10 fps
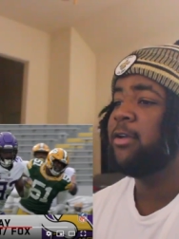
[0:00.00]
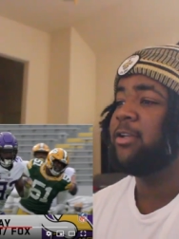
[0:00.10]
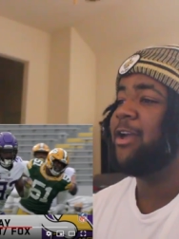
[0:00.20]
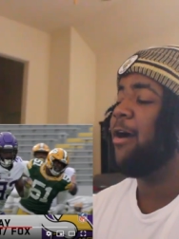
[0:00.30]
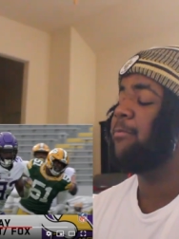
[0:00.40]

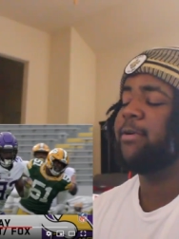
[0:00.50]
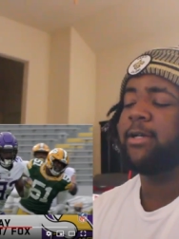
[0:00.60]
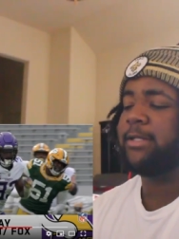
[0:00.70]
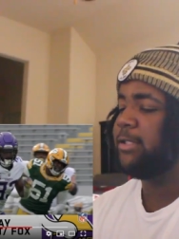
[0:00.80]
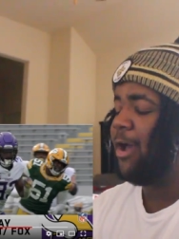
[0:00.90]
Y'all,
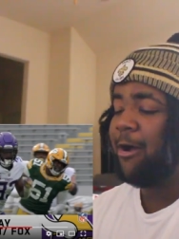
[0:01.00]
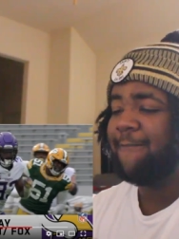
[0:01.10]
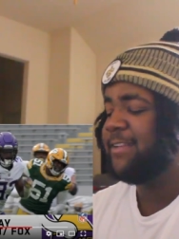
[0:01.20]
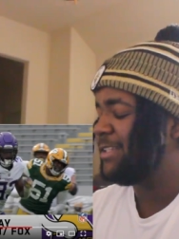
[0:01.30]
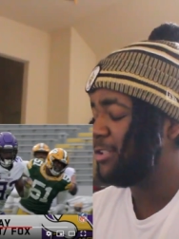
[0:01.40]
bro, y'all
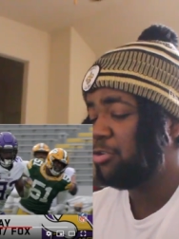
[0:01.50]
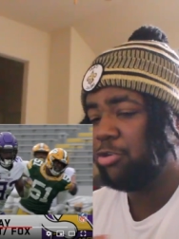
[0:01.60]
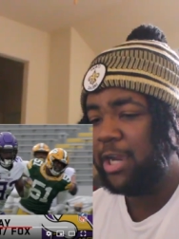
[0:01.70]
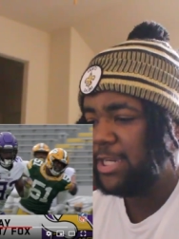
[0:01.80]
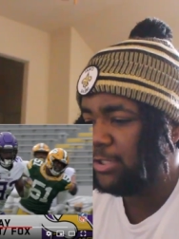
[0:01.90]
offense is
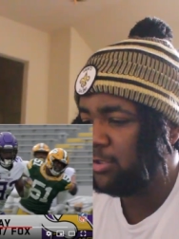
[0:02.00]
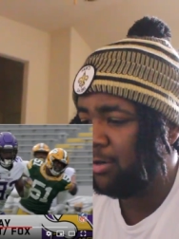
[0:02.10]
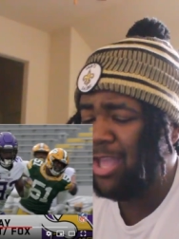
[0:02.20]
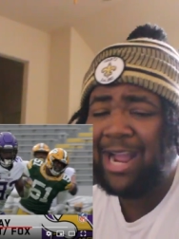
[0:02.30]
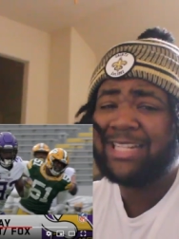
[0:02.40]
crazy
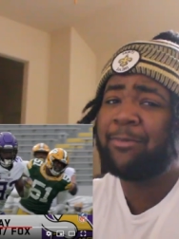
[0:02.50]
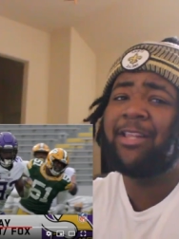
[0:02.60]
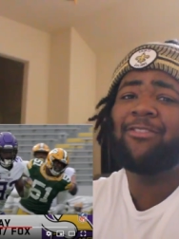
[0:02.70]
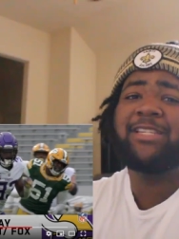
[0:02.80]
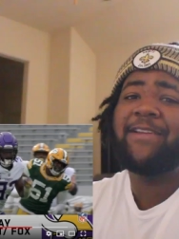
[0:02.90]
strong. Y'all got some
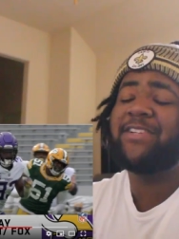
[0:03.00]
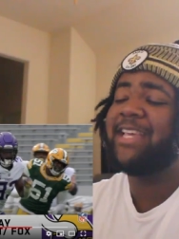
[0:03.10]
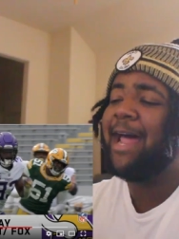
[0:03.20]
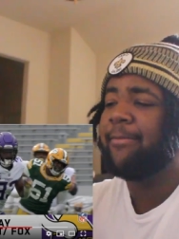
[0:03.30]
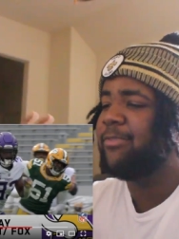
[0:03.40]
other receivers
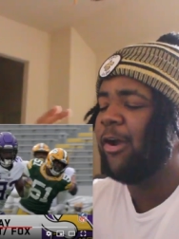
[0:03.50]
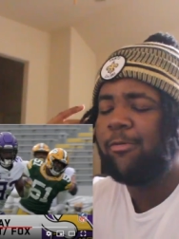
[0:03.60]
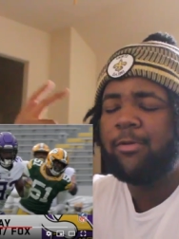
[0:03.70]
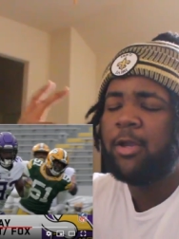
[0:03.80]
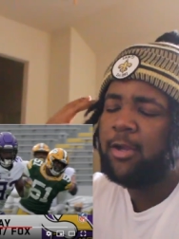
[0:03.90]
that I
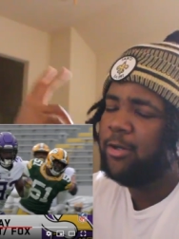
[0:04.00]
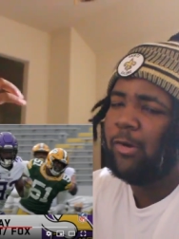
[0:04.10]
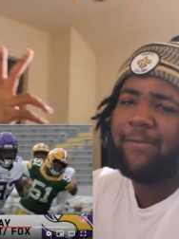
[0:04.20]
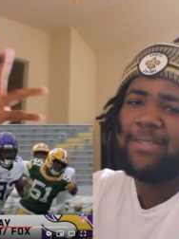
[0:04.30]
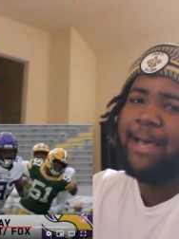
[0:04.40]
don't
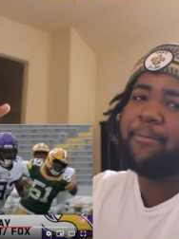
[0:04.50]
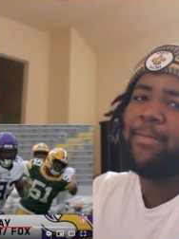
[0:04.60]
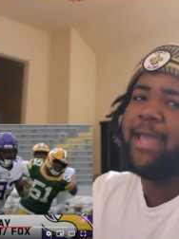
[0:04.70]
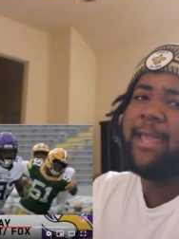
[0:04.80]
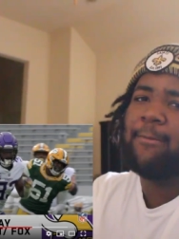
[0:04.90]
know off the top of
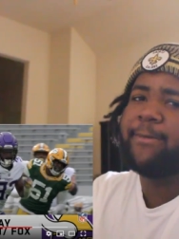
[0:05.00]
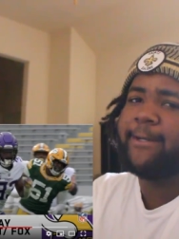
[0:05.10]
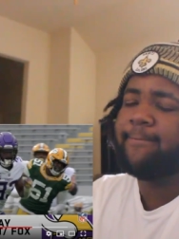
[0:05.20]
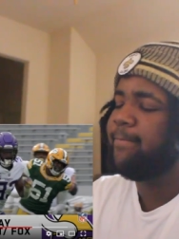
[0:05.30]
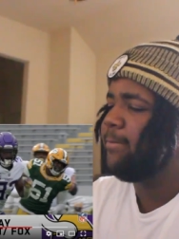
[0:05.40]
my head,
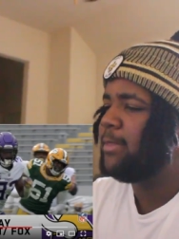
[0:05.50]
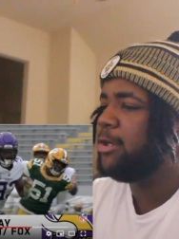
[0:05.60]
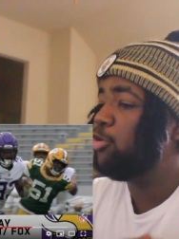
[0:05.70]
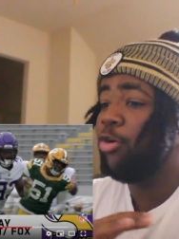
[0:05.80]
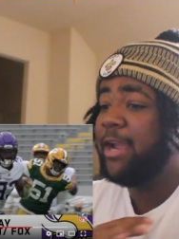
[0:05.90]
but
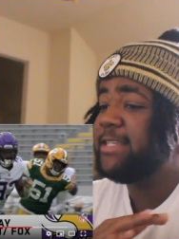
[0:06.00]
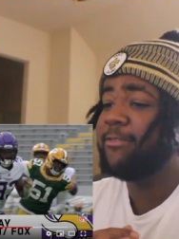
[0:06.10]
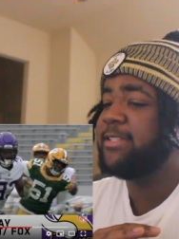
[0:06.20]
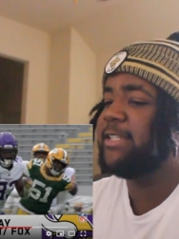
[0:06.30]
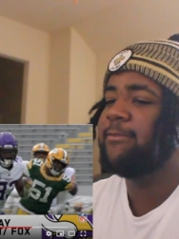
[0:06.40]
crazy
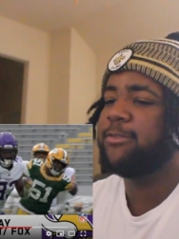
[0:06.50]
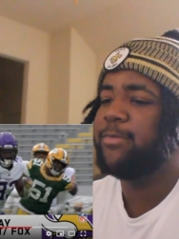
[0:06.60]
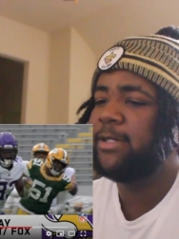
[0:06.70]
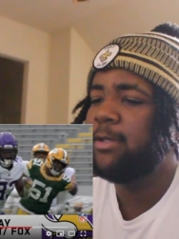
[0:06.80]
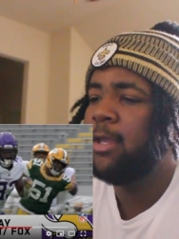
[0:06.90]
receivers,
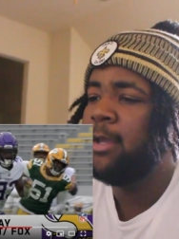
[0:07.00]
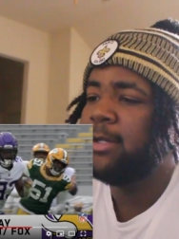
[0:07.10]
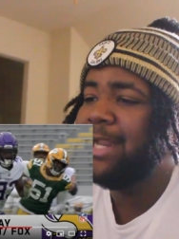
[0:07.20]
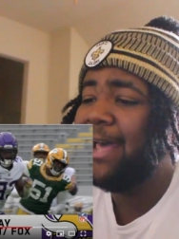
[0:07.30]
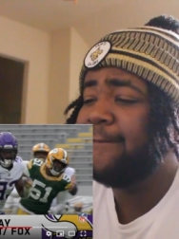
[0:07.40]
bro.
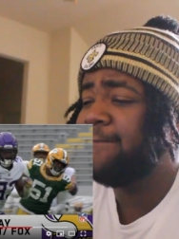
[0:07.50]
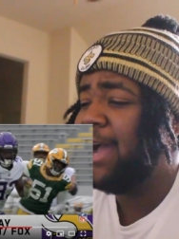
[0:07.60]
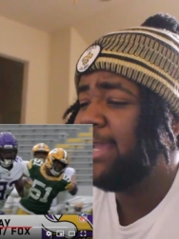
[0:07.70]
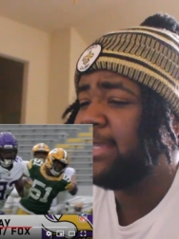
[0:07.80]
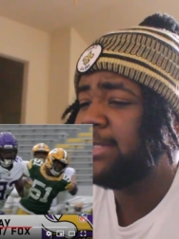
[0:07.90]
Now the
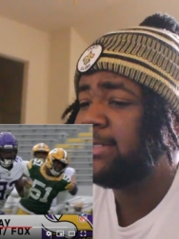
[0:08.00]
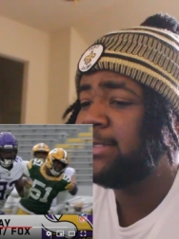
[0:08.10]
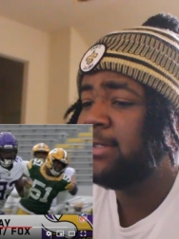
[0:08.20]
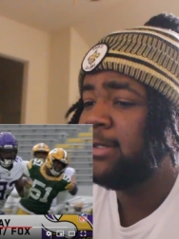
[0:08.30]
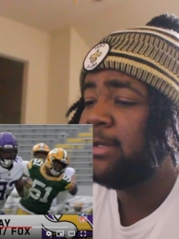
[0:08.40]
Vikings,
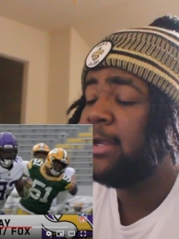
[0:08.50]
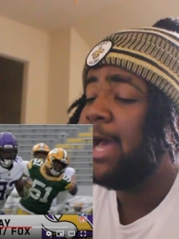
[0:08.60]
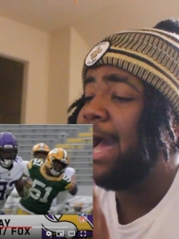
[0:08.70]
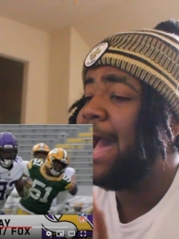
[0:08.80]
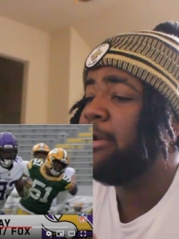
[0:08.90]

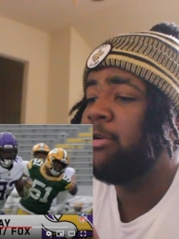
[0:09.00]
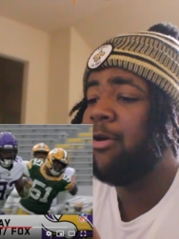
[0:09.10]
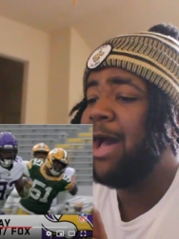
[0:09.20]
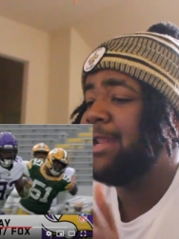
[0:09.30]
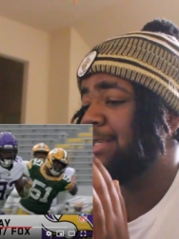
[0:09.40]
I don't
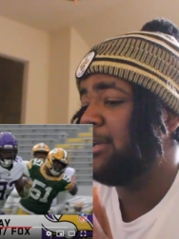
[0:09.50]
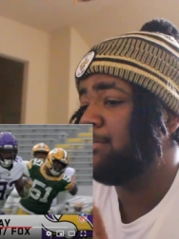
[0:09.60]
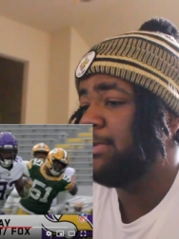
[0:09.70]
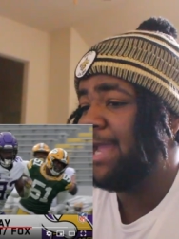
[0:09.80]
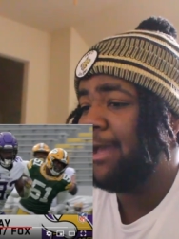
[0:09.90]
know how this is
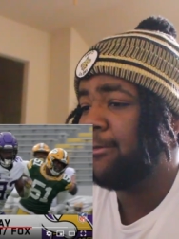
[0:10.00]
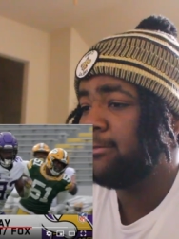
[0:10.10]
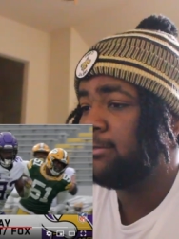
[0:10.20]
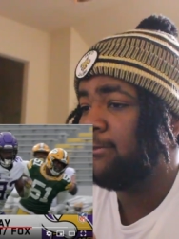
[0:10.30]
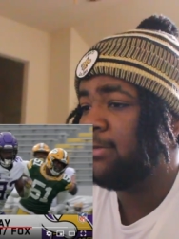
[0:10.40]
gonna play
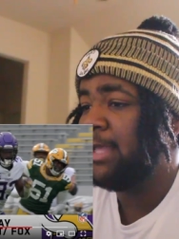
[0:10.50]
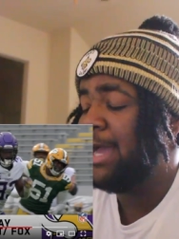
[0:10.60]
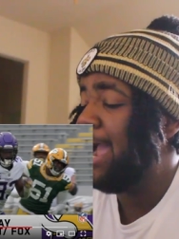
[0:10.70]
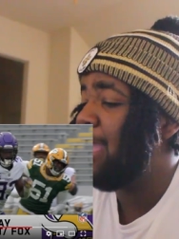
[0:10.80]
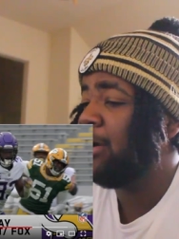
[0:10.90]
out.
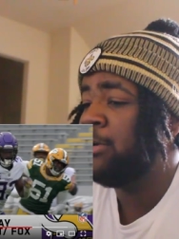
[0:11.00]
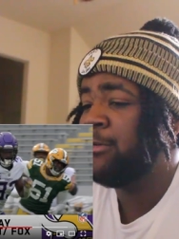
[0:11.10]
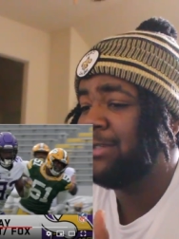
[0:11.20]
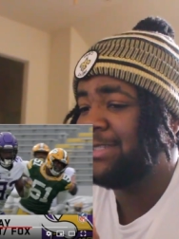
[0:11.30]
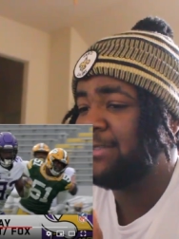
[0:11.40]
How y'all gonna
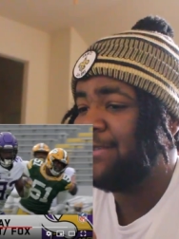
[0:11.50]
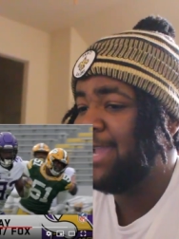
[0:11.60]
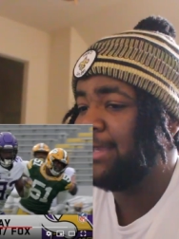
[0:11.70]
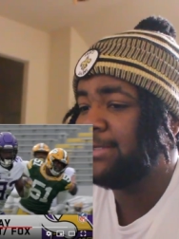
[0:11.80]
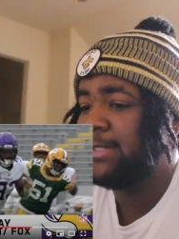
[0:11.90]
do against the
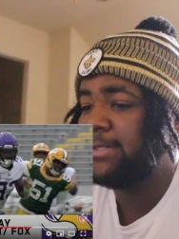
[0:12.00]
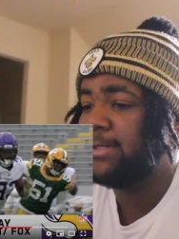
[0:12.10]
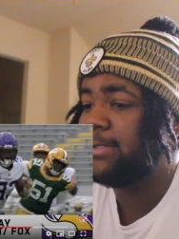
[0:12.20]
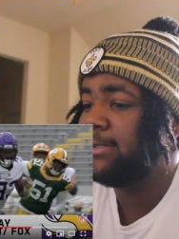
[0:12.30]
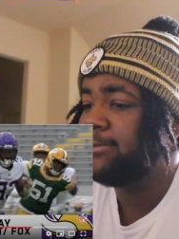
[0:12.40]
Vikings? Cause
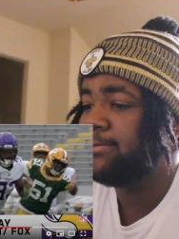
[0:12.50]
uh,